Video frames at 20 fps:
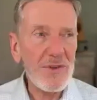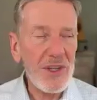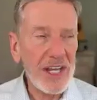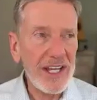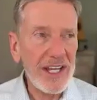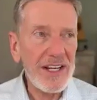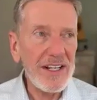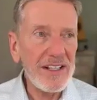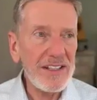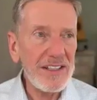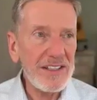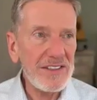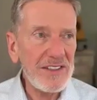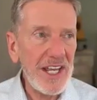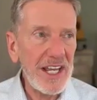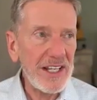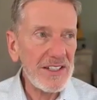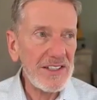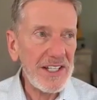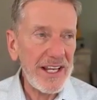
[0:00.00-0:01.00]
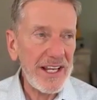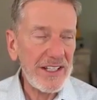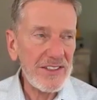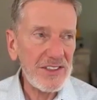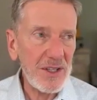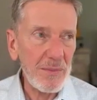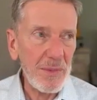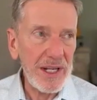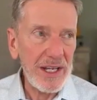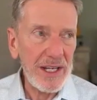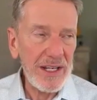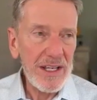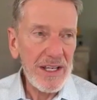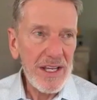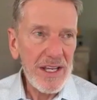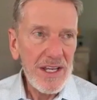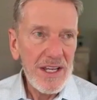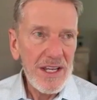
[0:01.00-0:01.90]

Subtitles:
like take somebody